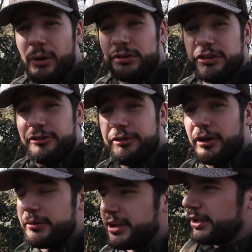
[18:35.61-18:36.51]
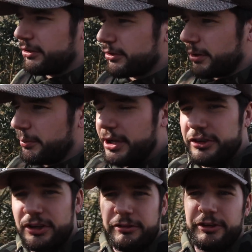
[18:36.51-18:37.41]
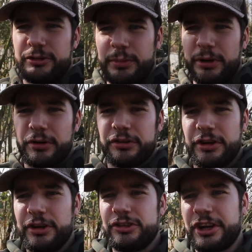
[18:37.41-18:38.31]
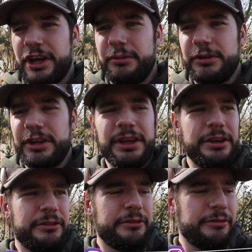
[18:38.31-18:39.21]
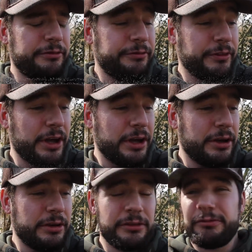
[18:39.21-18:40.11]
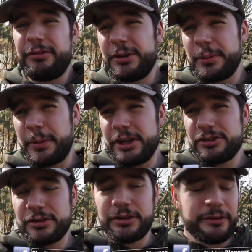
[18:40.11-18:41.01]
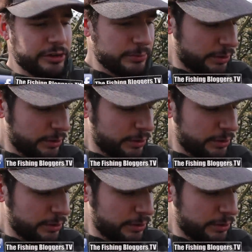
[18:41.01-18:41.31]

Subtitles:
Also follow the Instagram page at The Fishing Bloggers, check out the Facebook page, The Fishing